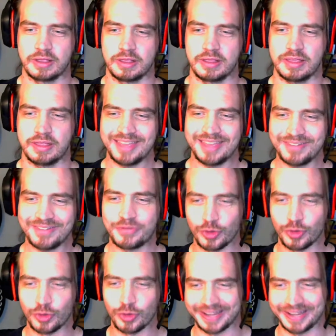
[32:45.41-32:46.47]
even if you
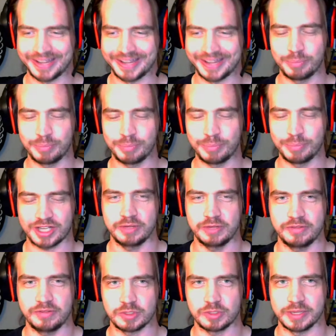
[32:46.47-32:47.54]
like action movies with
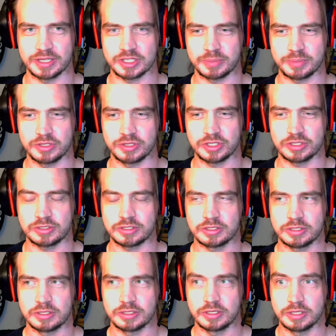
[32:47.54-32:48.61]
big explosions,
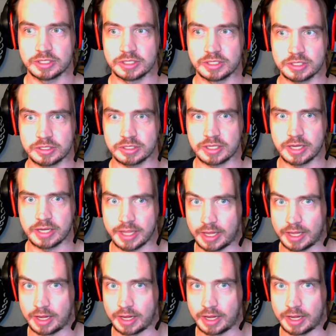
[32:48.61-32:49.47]
you're gonna start to get a headache.